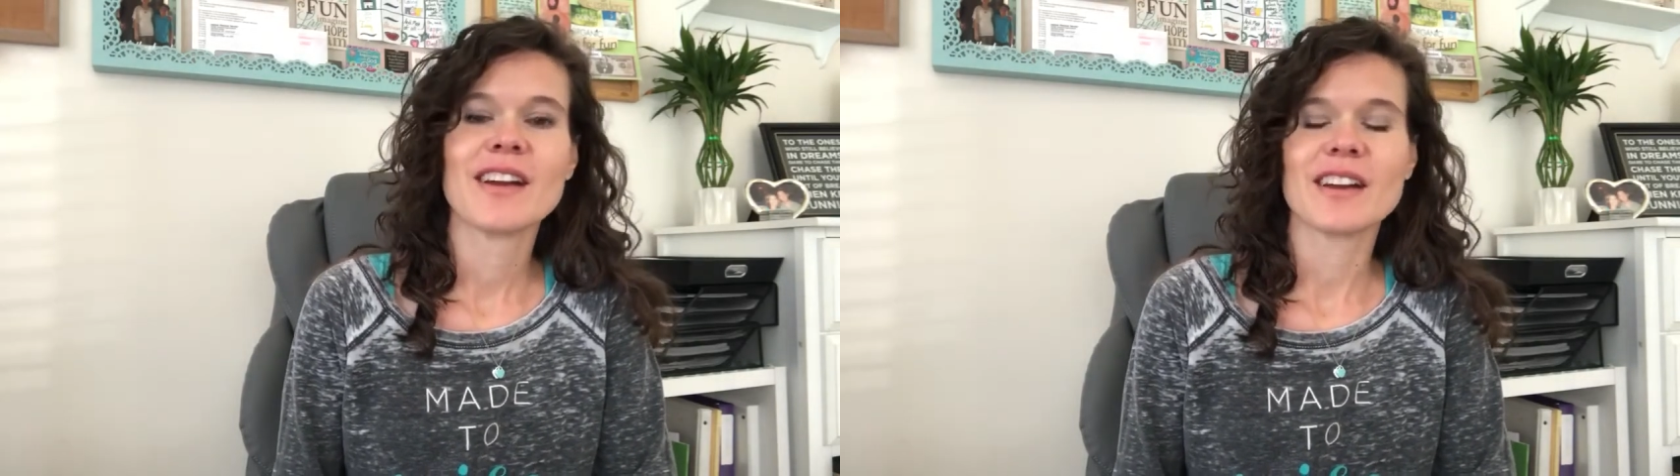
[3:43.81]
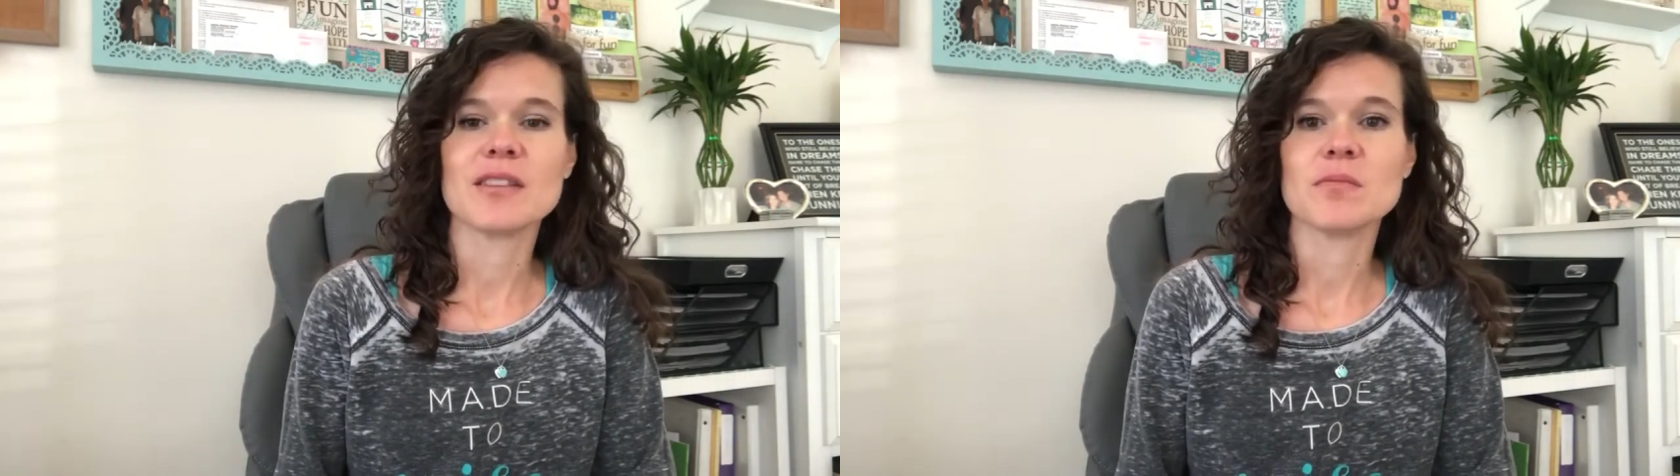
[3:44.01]

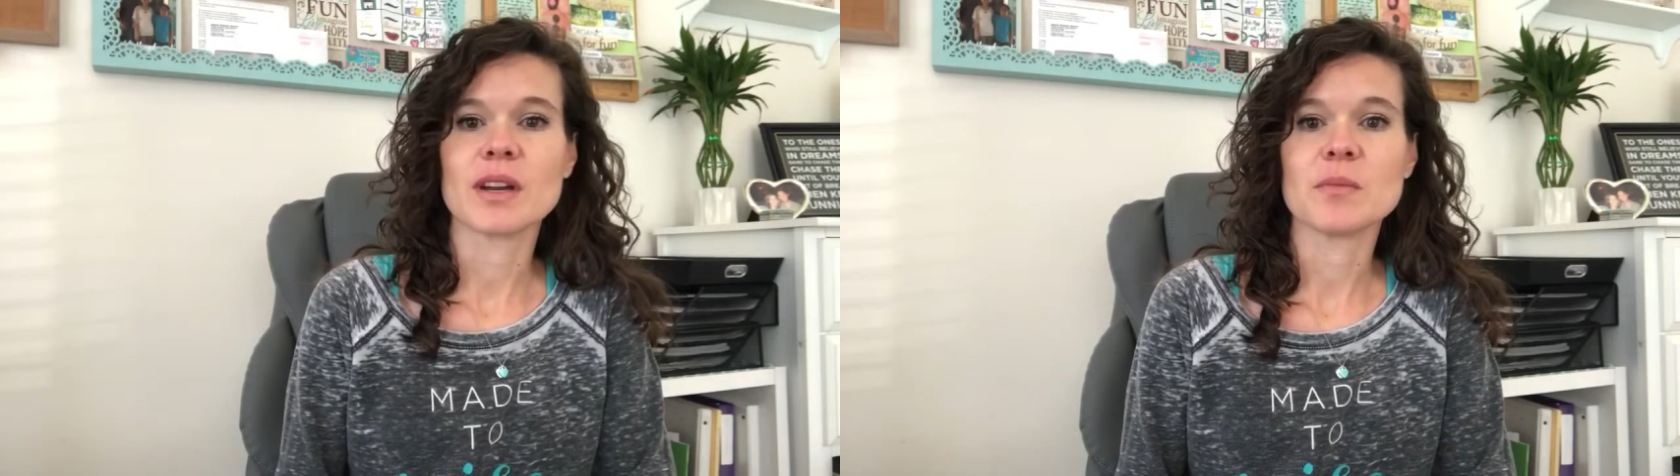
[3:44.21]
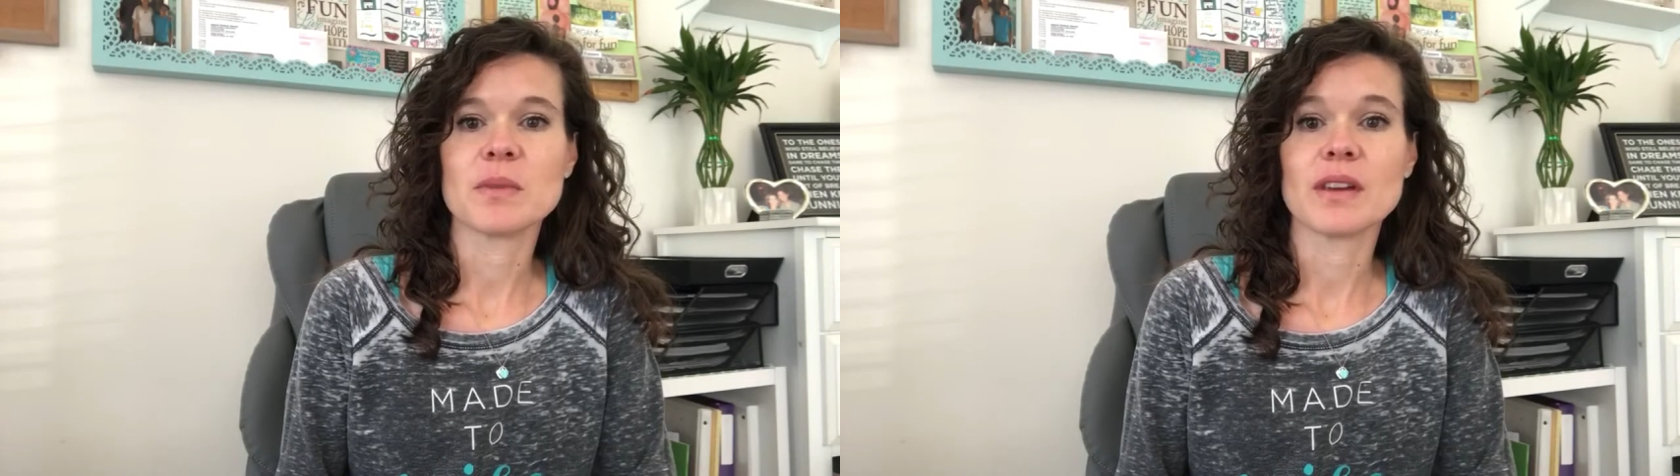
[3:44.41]
It
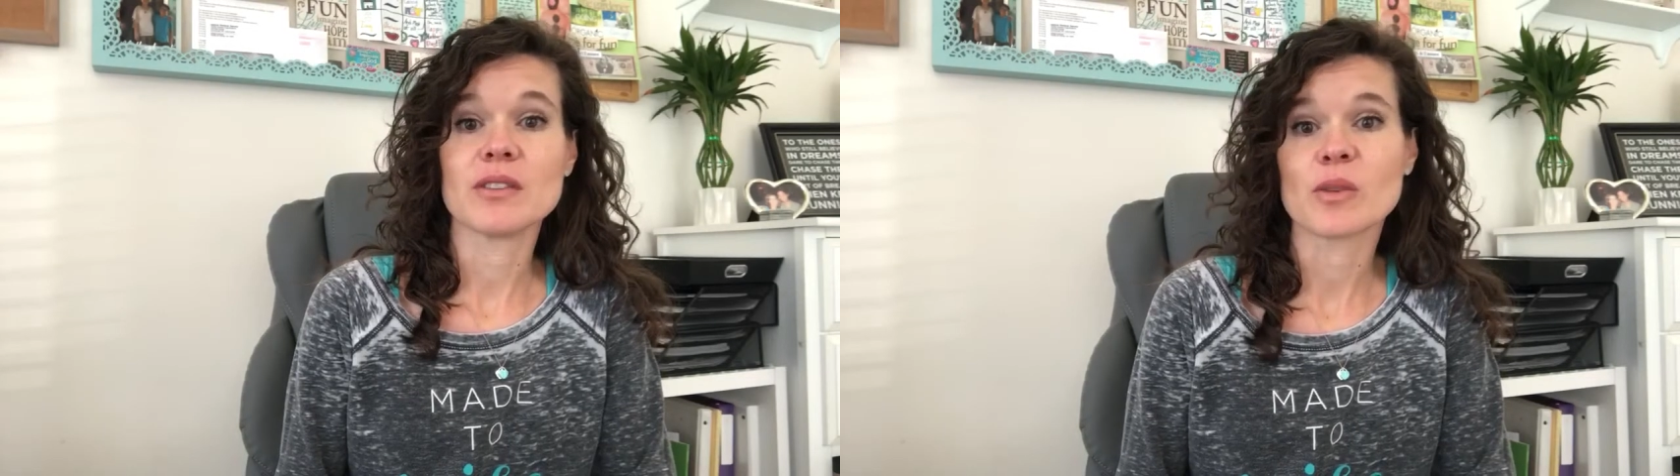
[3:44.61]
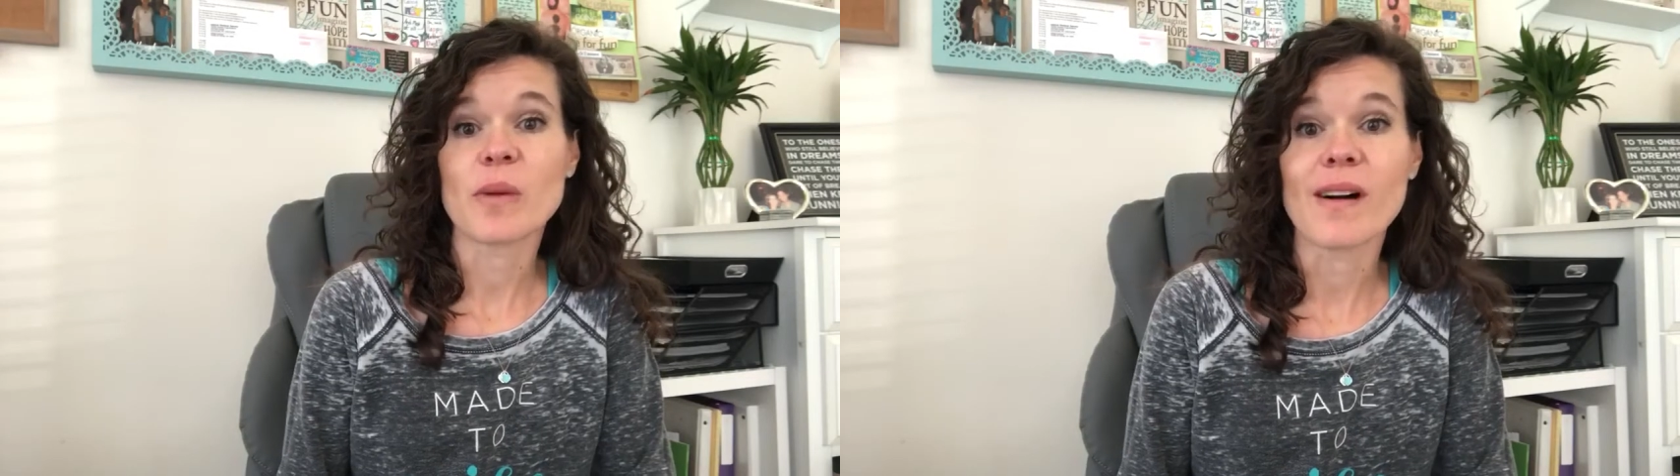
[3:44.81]
might be
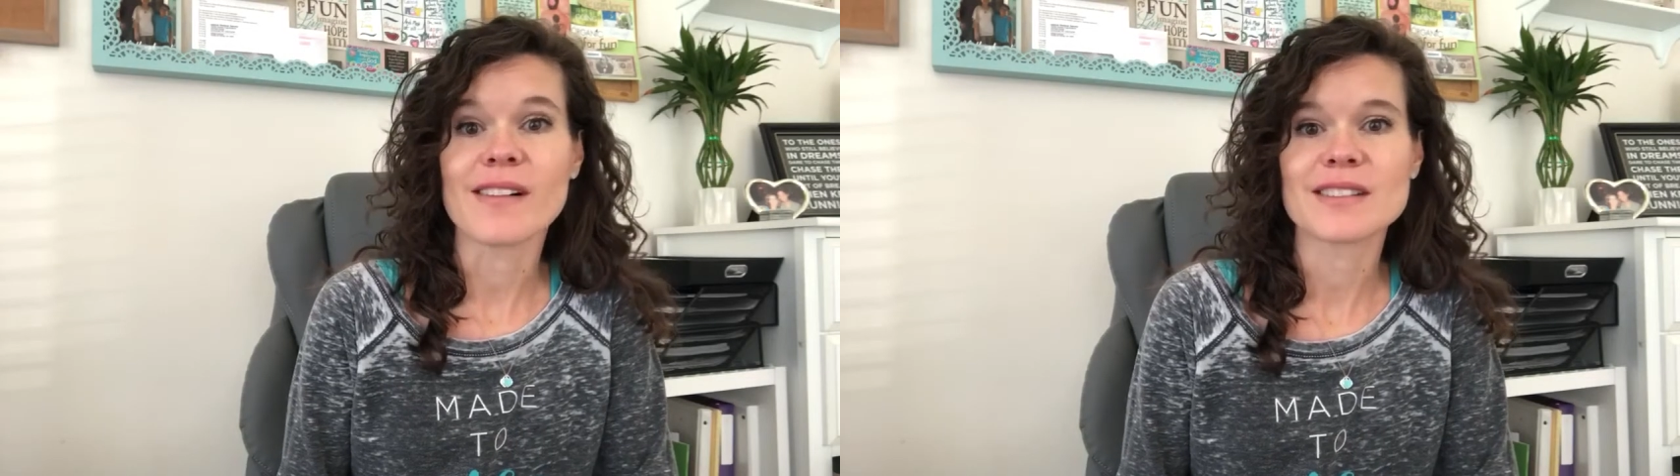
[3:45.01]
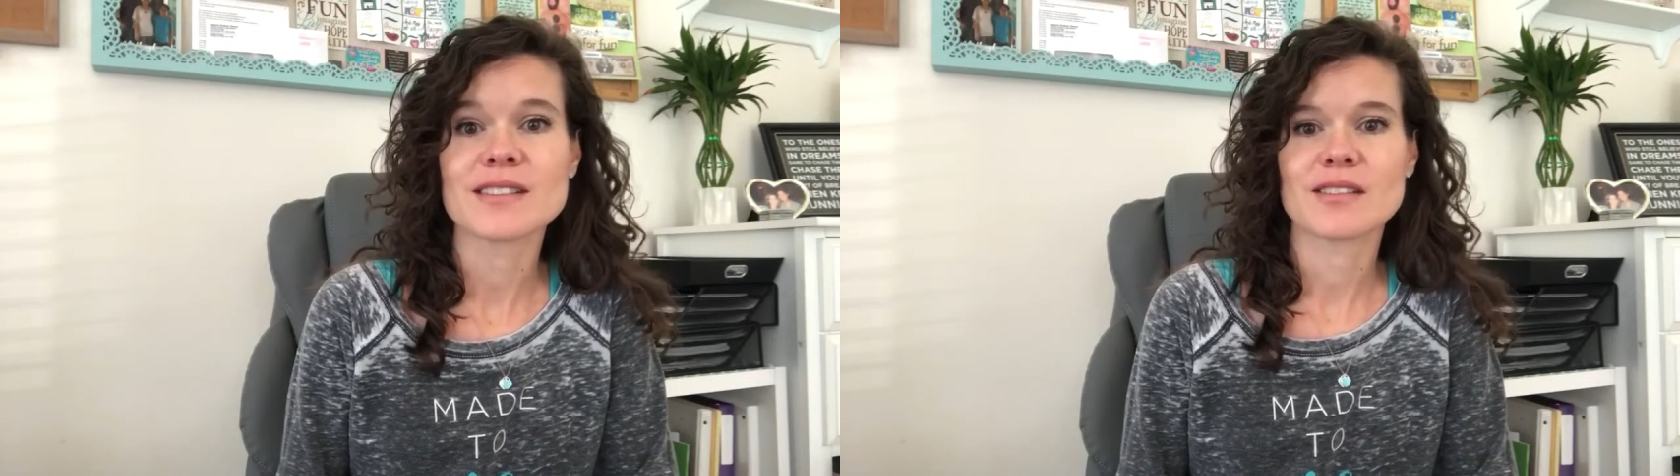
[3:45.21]
your
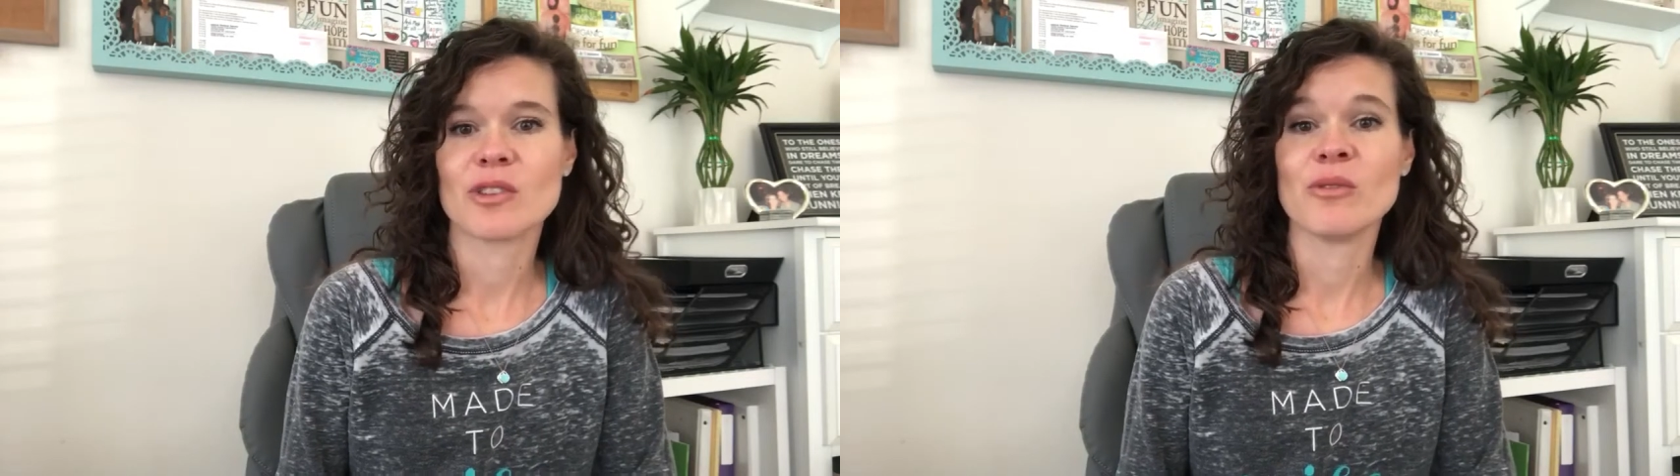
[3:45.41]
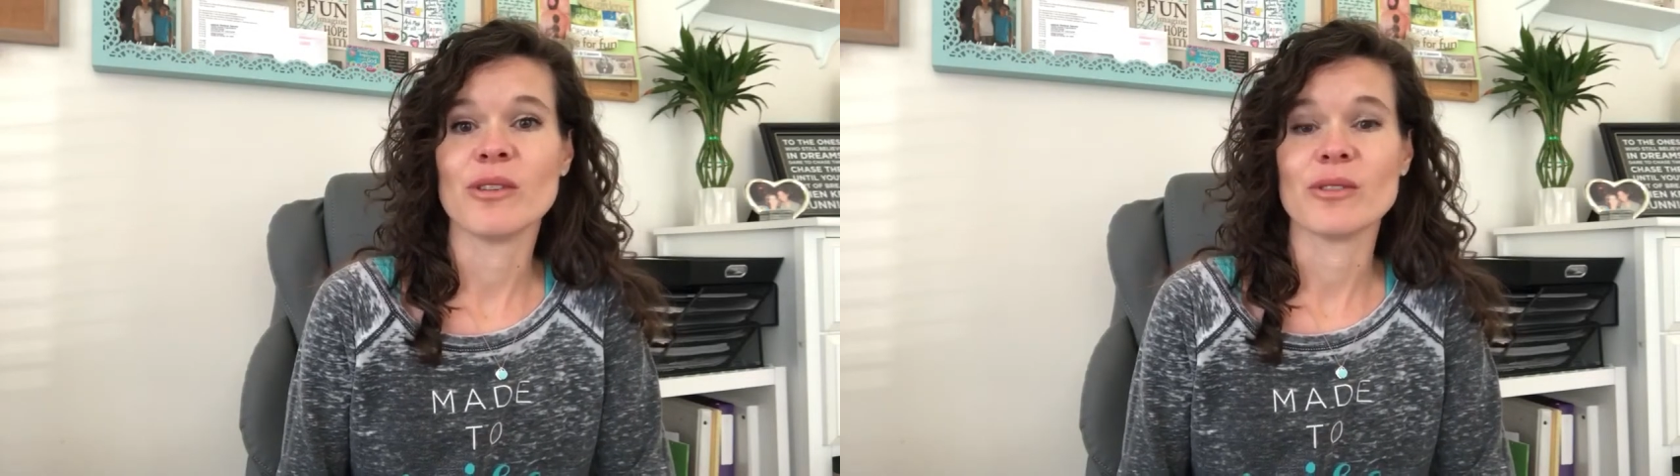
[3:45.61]
boss.
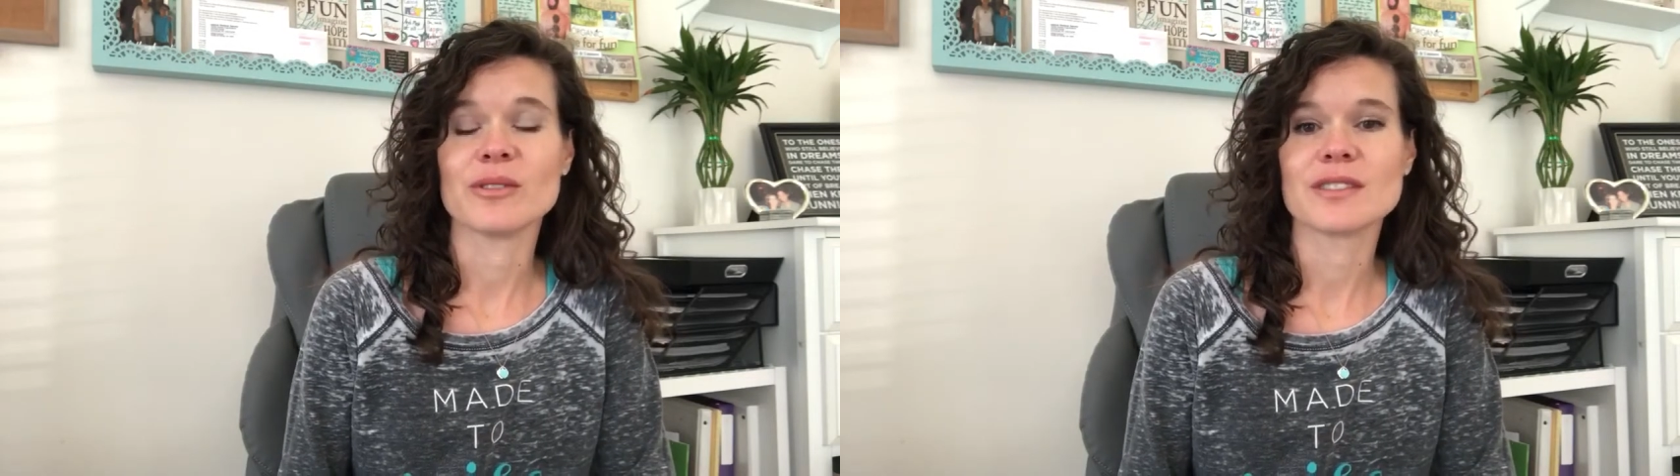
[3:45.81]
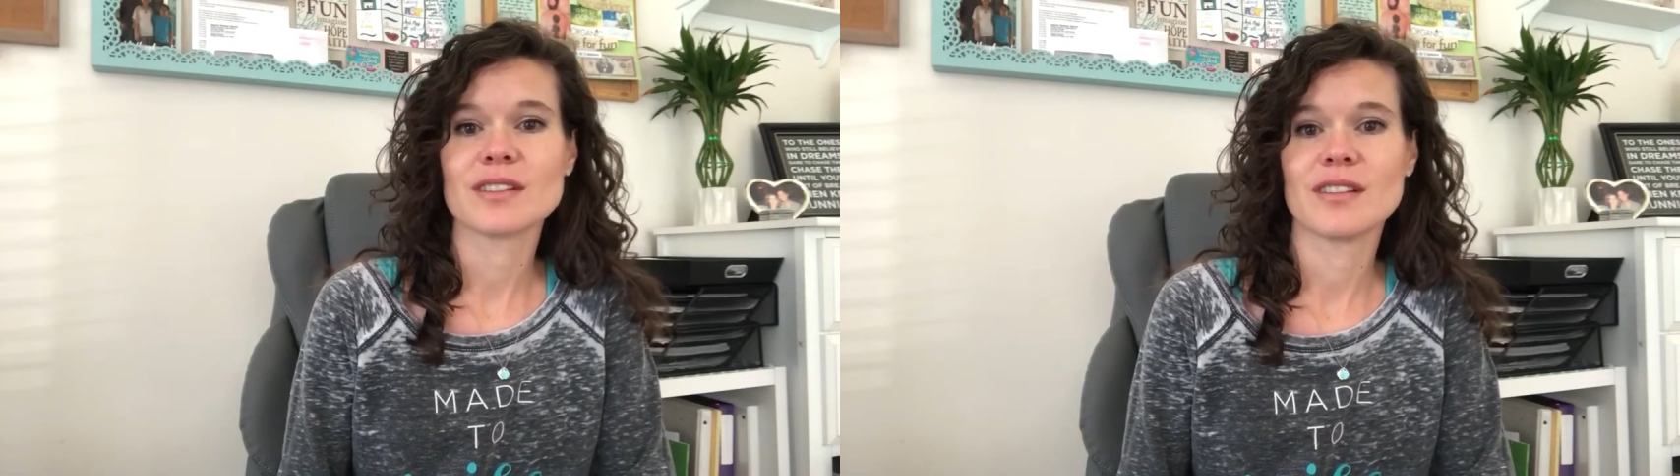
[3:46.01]
Who
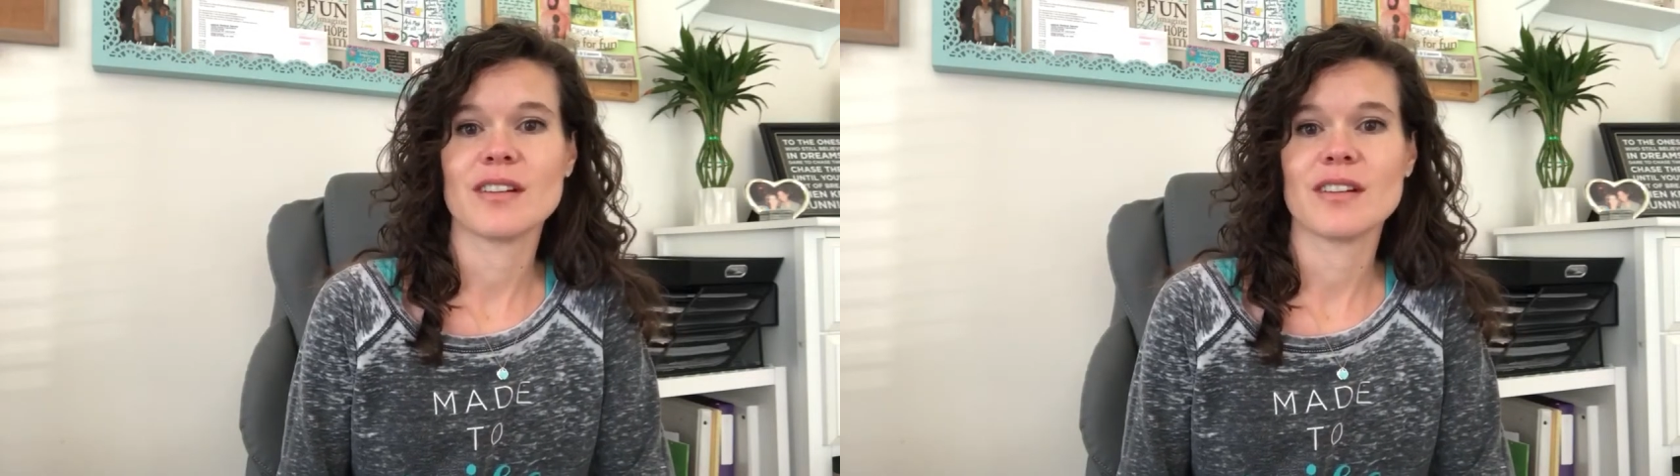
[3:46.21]
knows?